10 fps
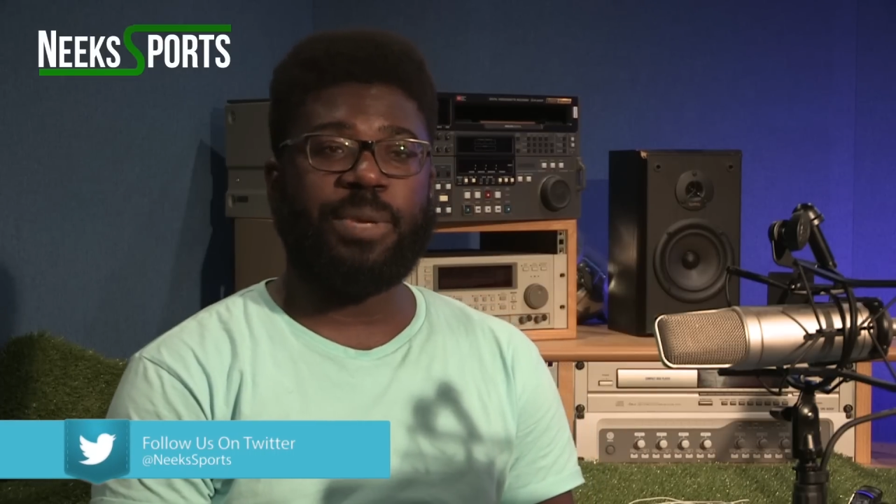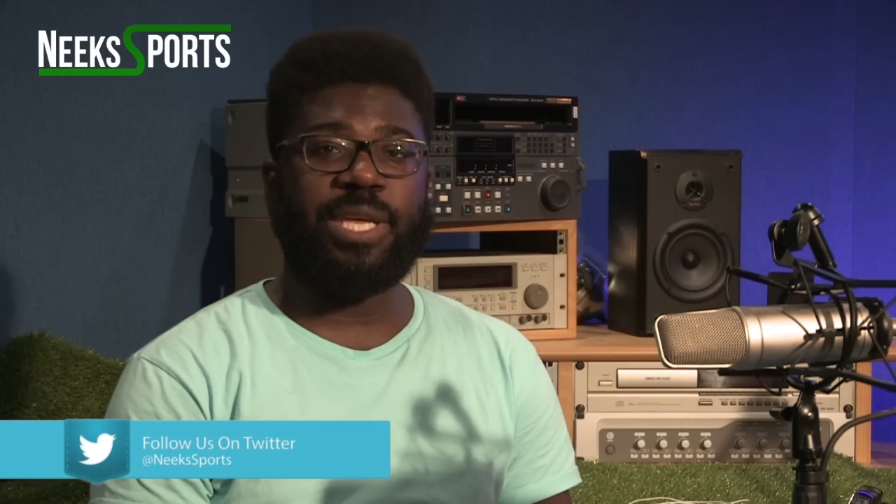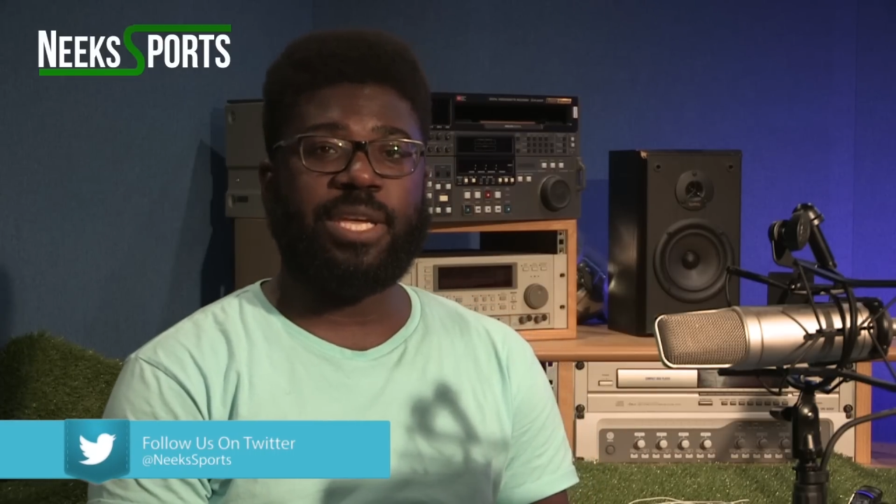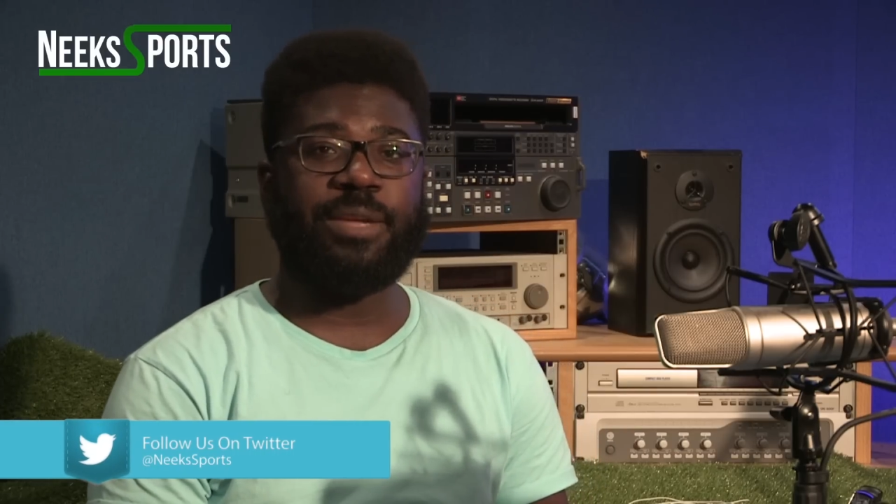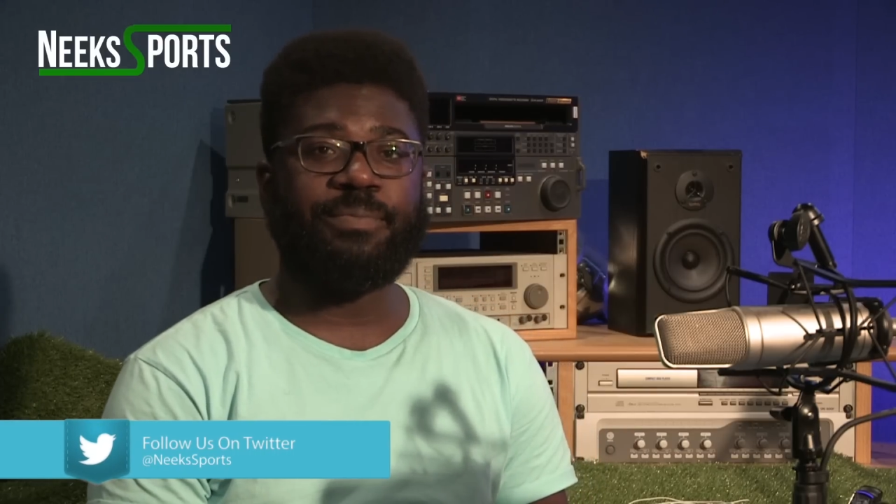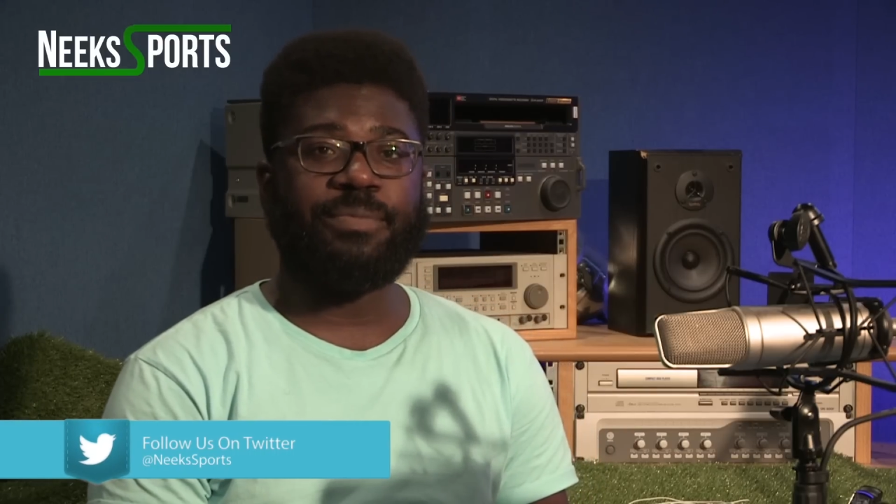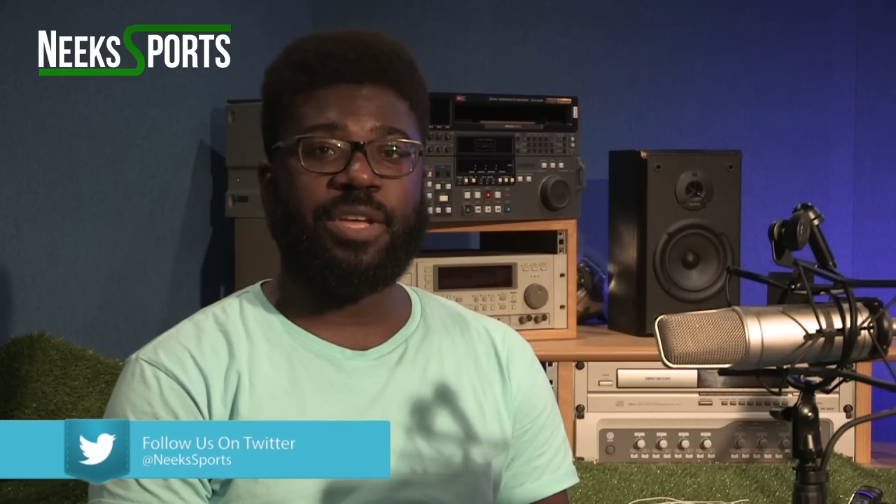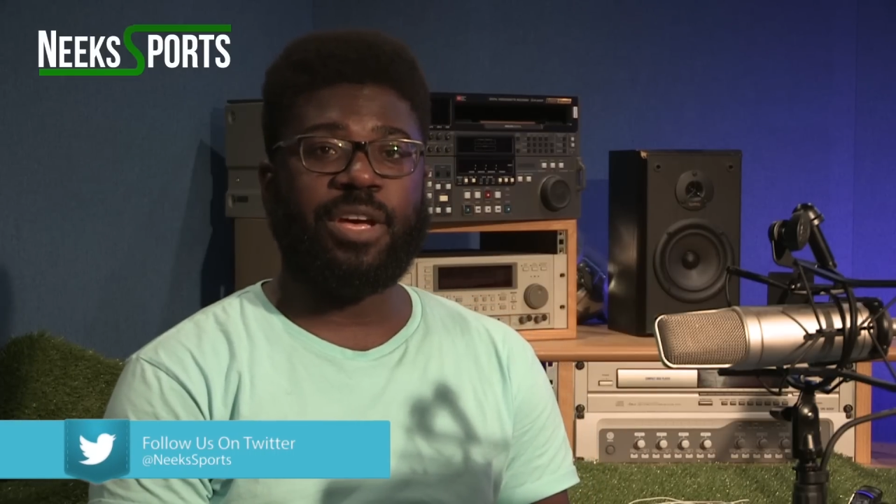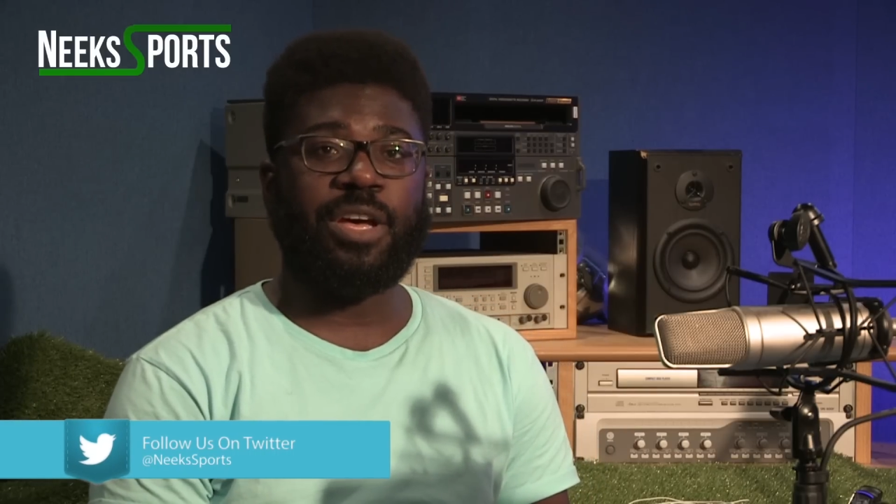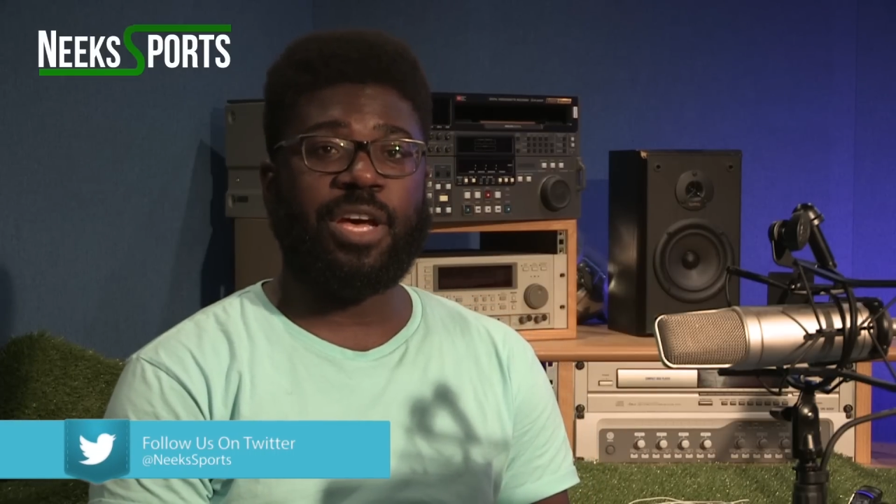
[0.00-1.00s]
be
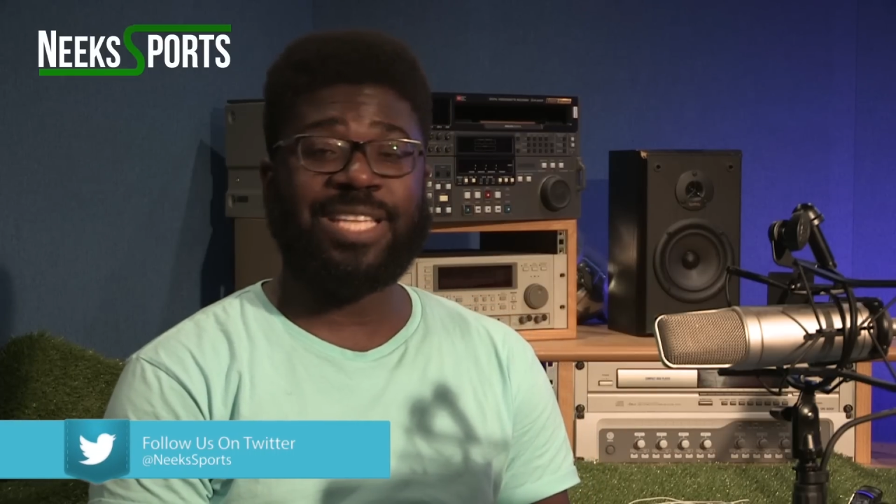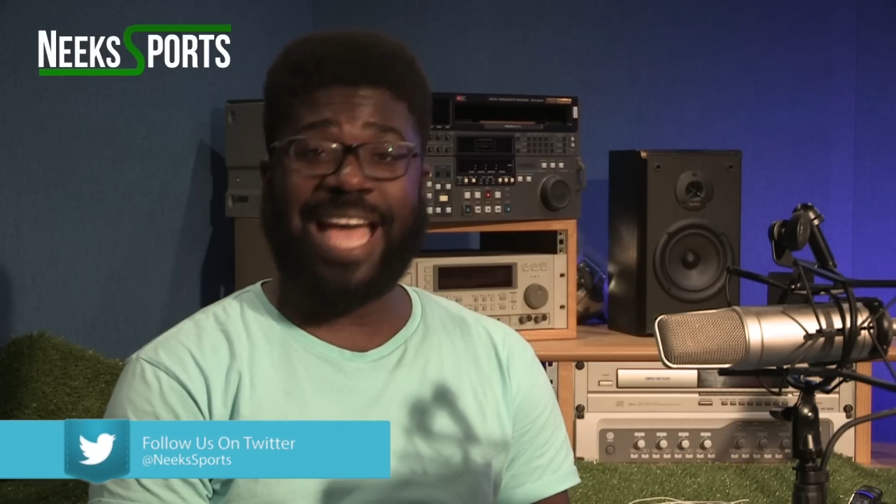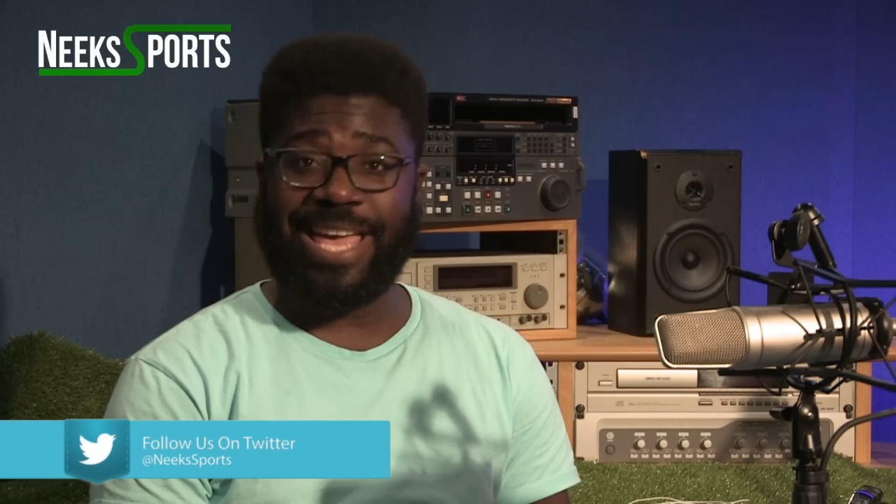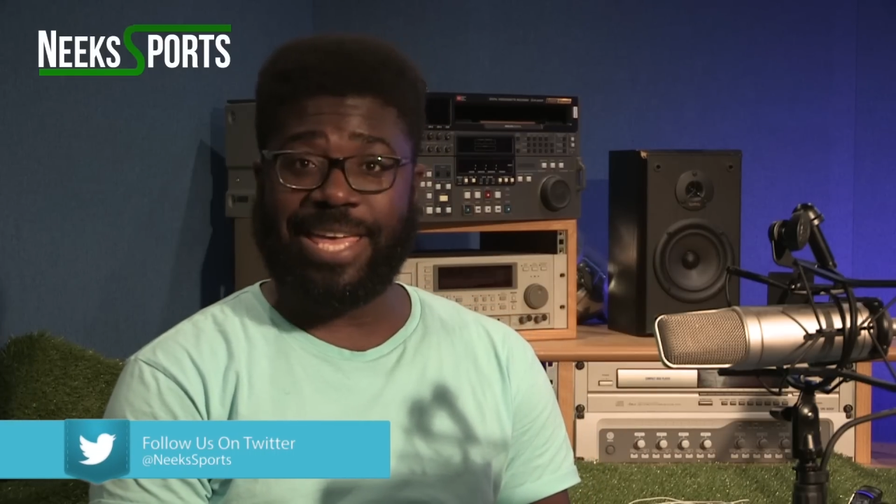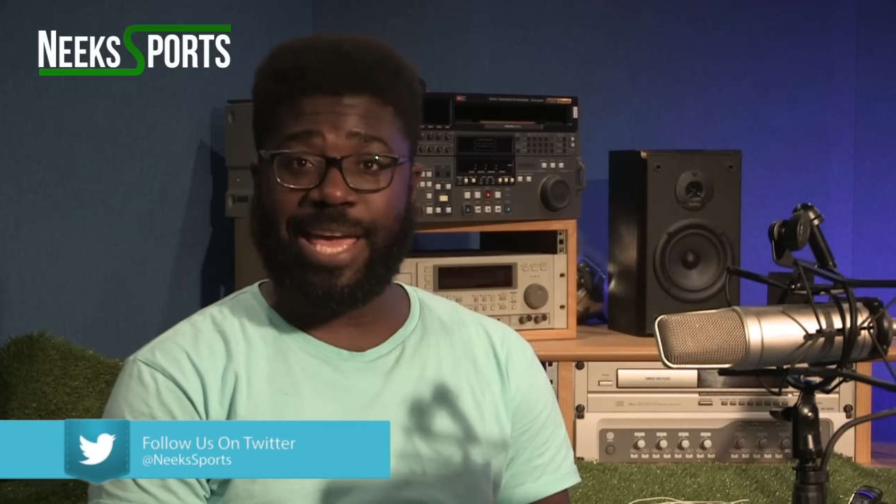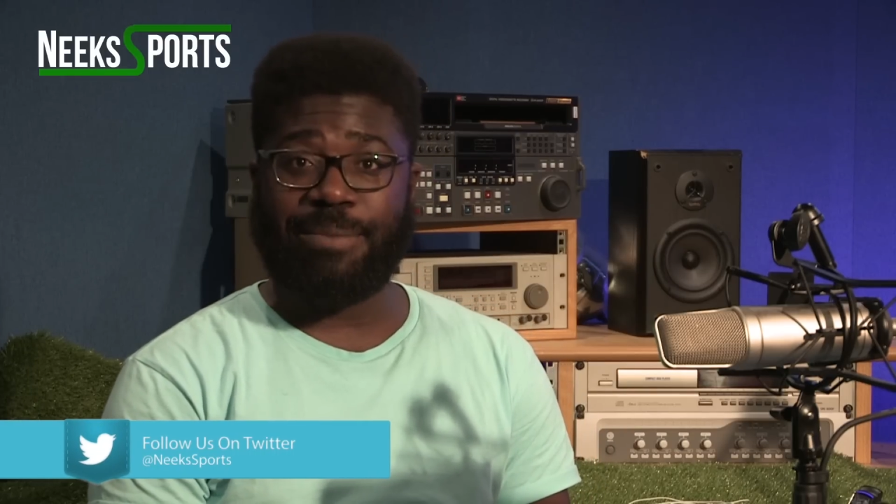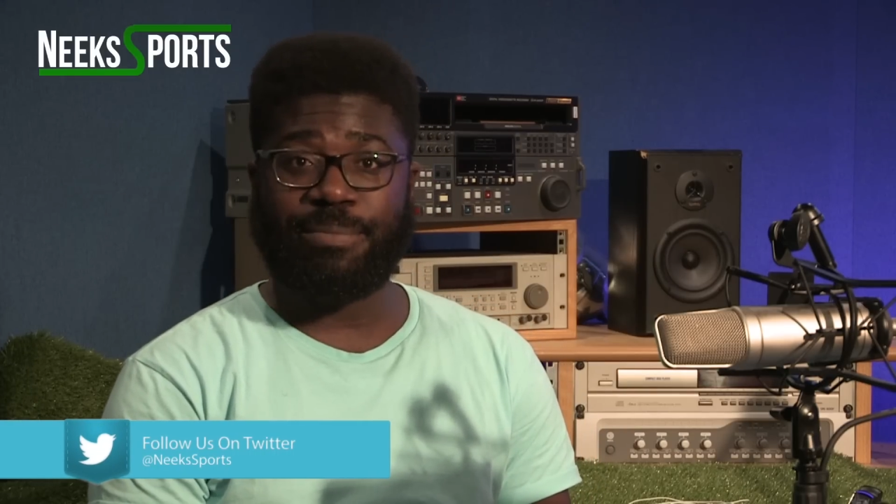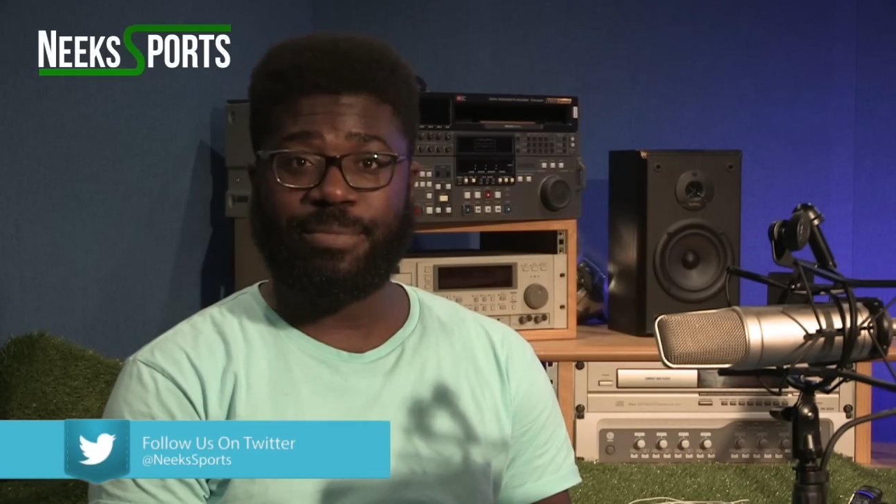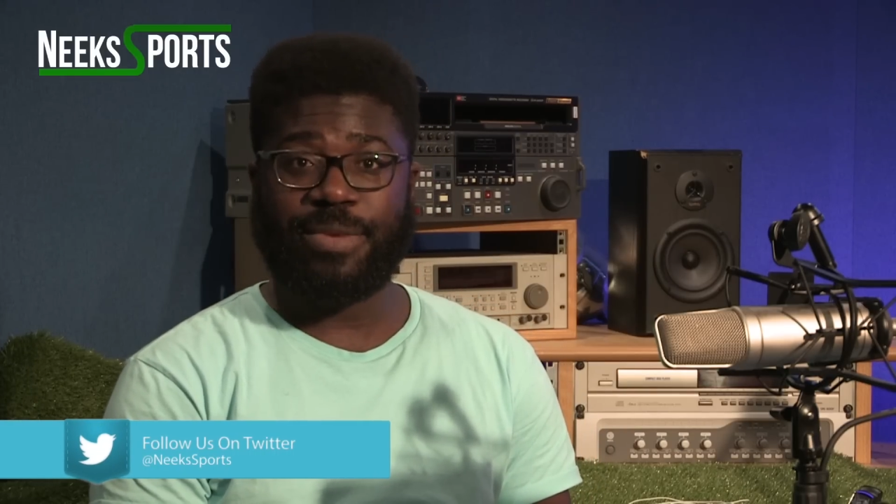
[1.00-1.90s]
uh, a tight game,